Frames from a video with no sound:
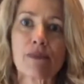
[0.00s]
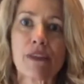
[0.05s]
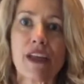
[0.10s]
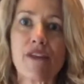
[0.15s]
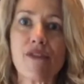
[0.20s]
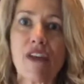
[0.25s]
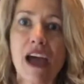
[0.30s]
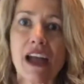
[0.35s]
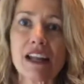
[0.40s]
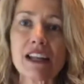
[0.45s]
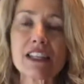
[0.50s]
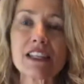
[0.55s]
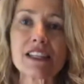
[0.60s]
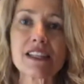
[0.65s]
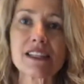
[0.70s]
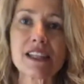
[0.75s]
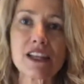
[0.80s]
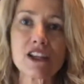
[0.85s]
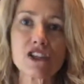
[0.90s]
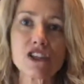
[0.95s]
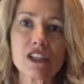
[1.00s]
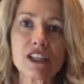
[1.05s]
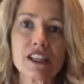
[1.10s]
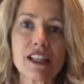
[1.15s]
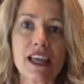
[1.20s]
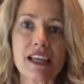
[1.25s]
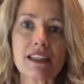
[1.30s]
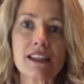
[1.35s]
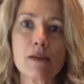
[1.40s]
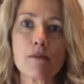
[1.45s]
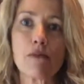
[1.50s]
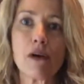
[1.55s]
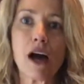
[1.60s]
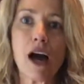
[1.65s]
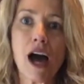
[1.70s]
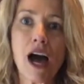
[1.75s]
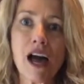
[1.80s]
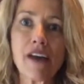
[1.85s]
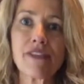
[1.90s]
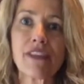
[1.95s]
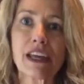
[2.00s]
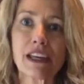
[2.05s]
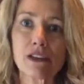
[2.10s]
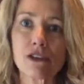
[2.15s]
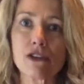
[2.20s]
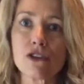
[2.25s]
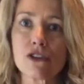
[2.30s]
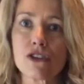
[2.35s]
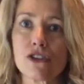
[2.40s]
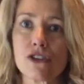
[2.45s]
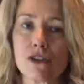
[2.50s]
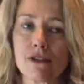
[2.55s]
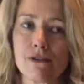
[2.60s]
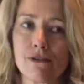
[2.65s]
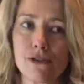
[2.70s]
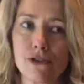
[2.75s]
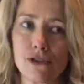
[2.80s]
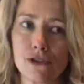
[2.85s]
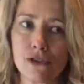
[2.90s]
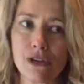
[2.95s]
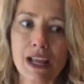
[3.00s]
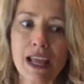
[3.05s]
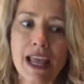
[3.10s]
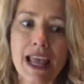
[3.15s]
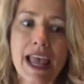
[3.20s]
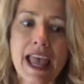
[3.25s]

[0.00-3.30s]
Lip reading: And that is essentially like the pot that cooks your food.